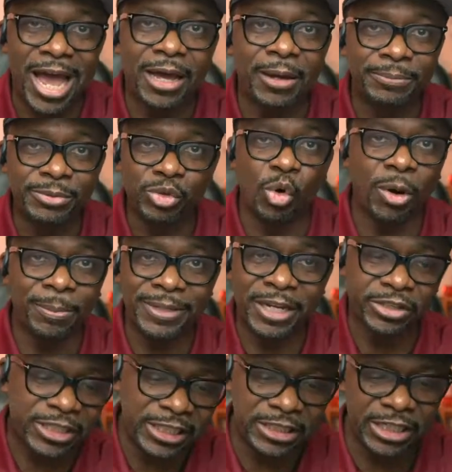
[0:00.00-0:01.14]
do not absorb
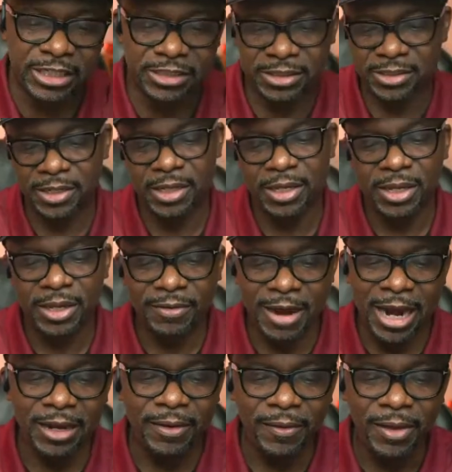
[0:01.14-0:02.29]
their teachings.
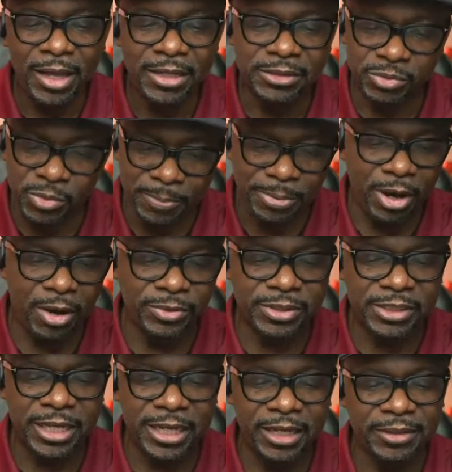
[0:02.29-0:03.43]
Right? This is what Paul
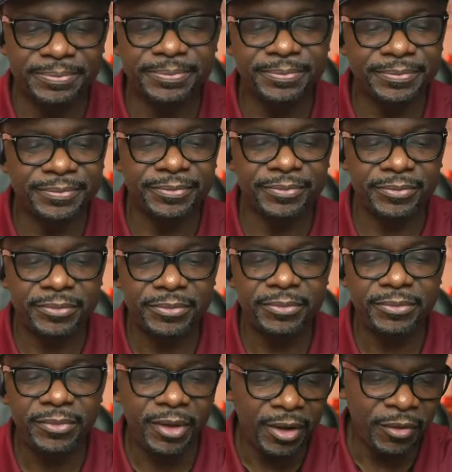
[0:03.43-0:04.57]
was saying
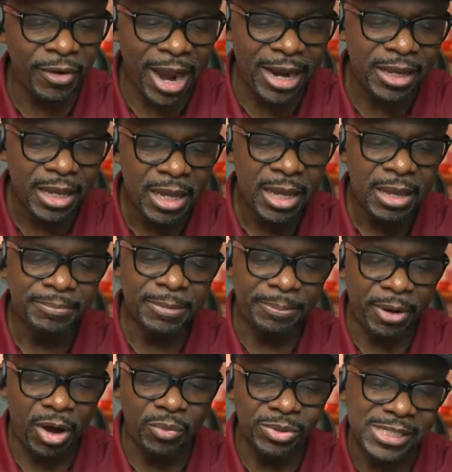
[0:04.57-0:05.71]
right?
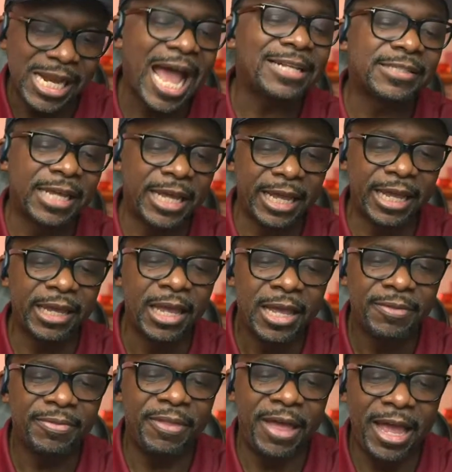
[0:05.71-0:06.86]
But Paul was not saying
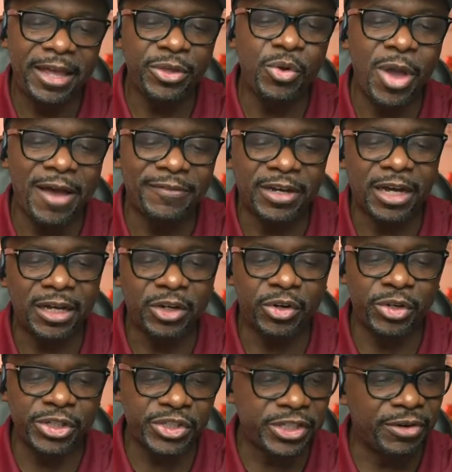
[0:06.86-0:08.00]
that you have a
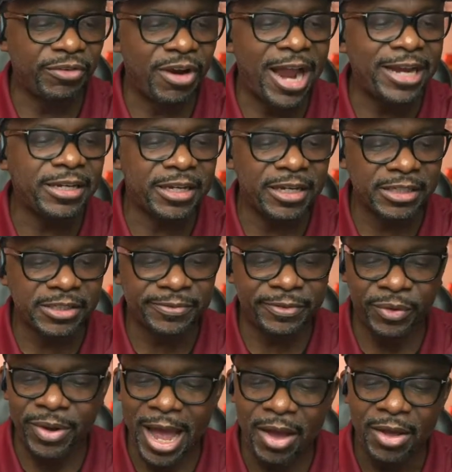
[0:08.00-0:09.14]
Christian right to cuss
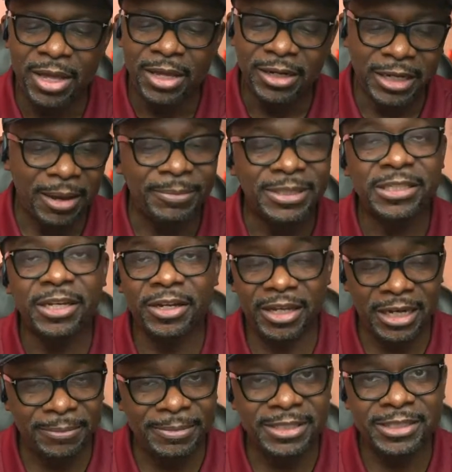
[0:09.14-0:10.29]
folk out. Let me tell
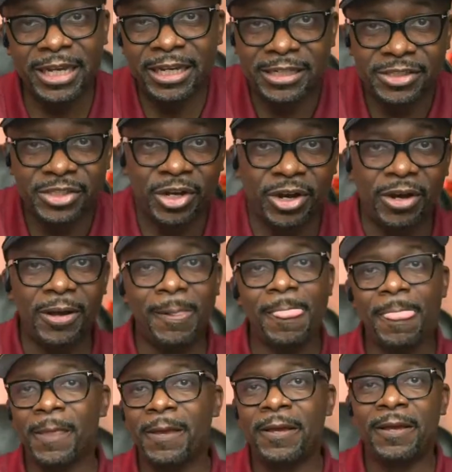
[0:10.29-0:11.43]
and let me say this, y'all.
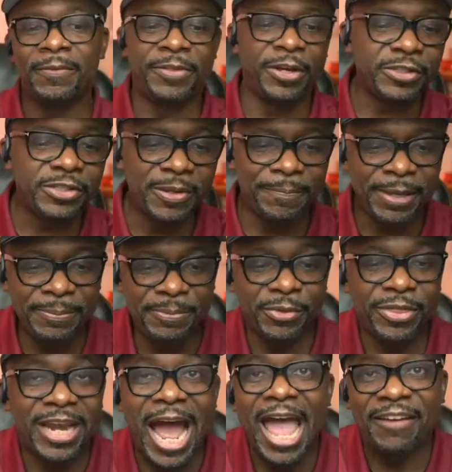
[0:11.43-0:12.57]
There are some
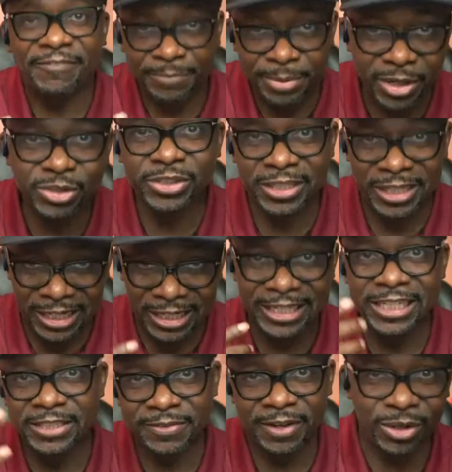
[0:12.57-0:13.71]
people that I have
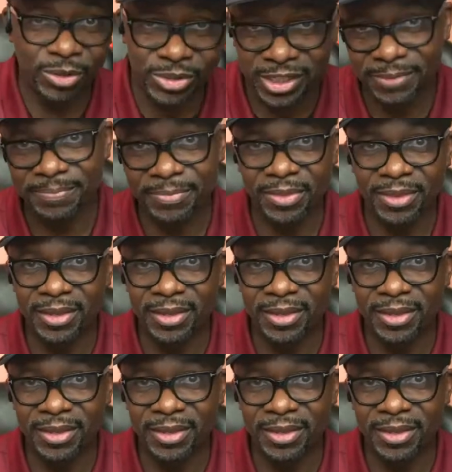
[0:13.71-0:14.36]
personally disfellowship,